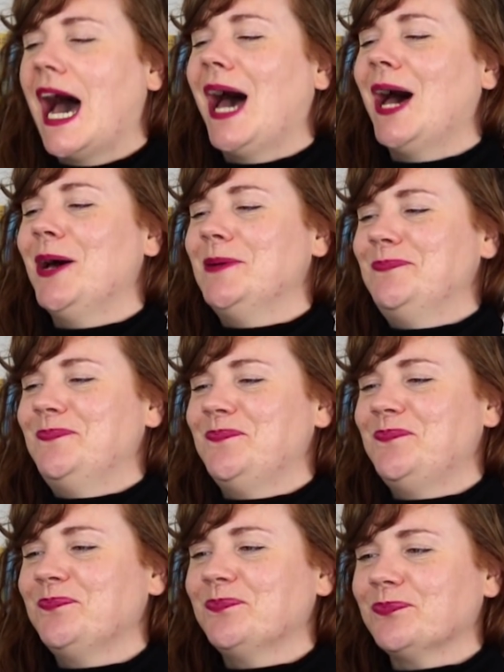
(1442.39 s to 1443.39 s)
Our
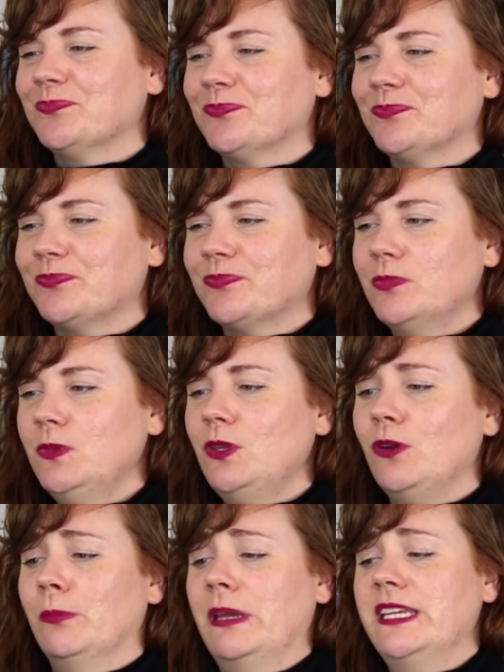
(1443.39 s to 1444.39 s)

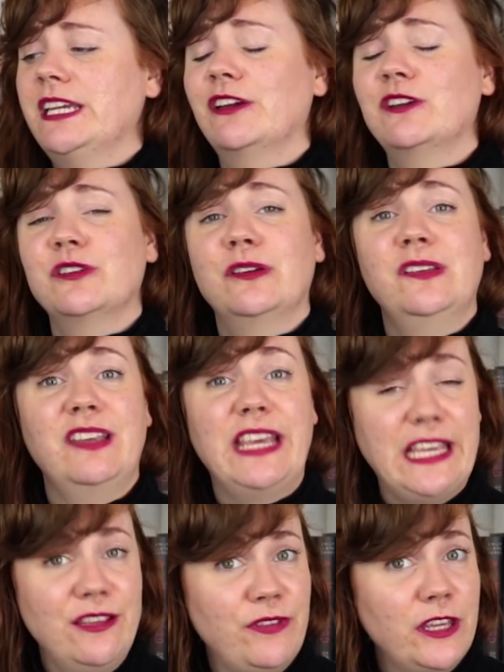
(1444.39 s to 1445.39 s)
main character is
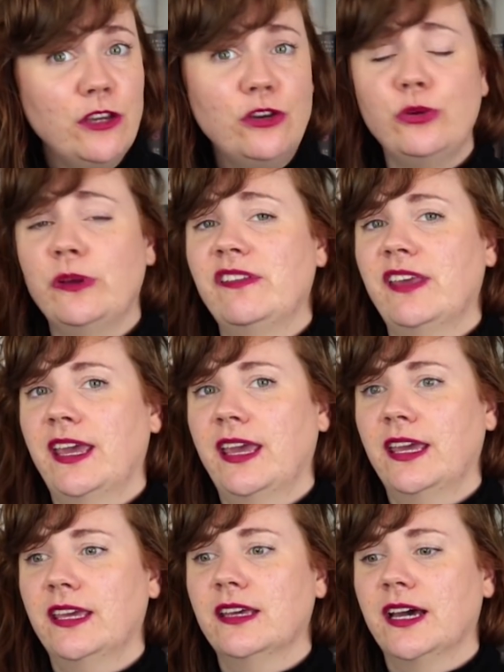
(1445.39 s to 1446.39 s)
Evie, who is
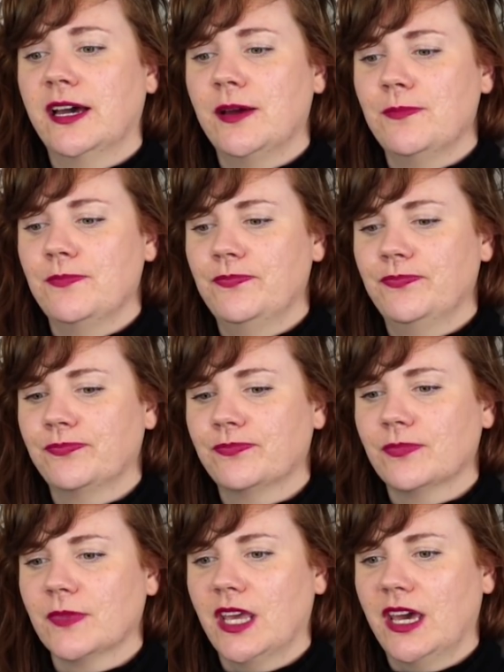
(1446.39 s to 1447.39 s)
a
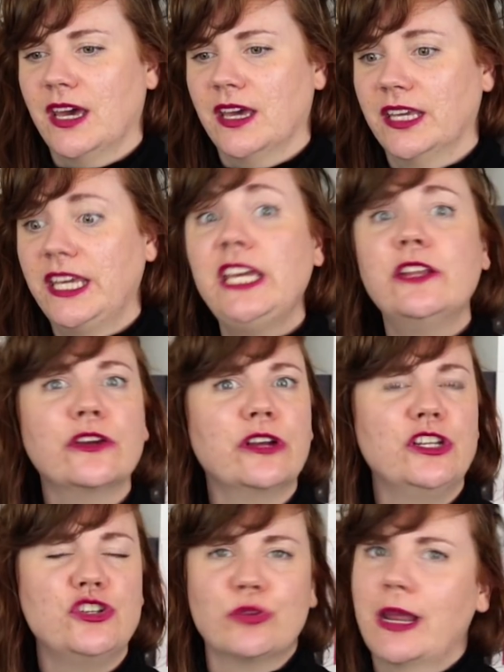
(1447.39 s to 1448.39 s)
healer
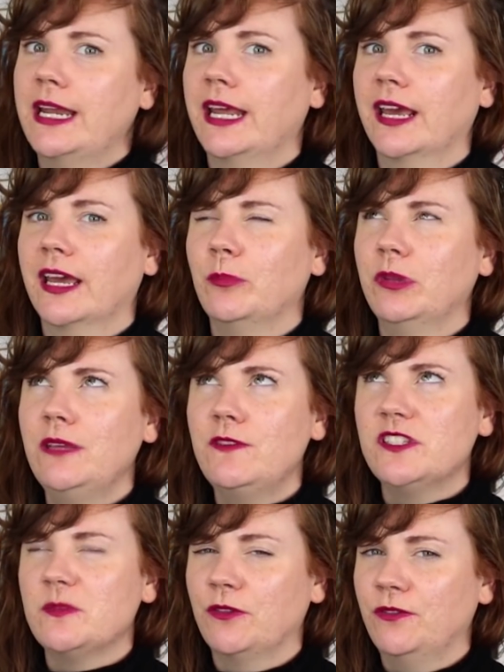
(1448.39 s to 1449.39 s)
in training. I believe
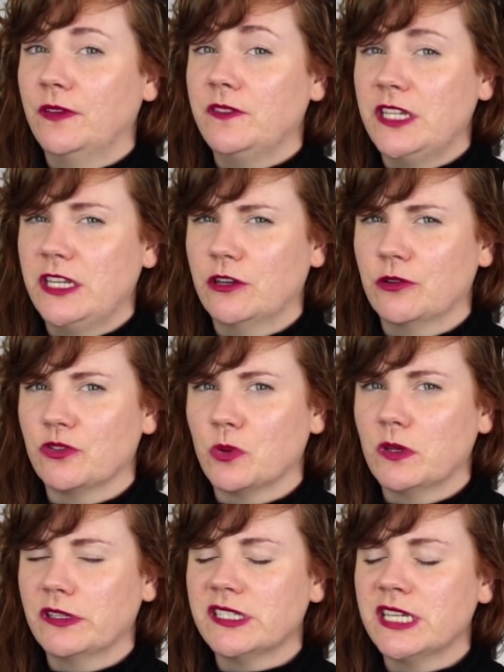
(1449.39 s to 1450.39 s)
she's about 15 years
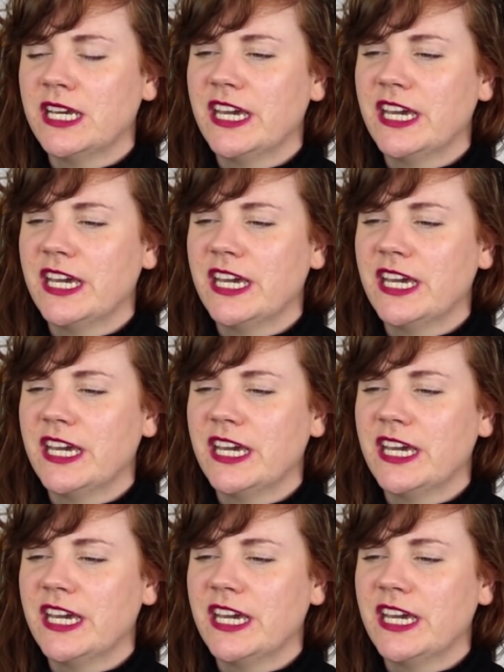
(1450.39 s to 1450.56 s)
old.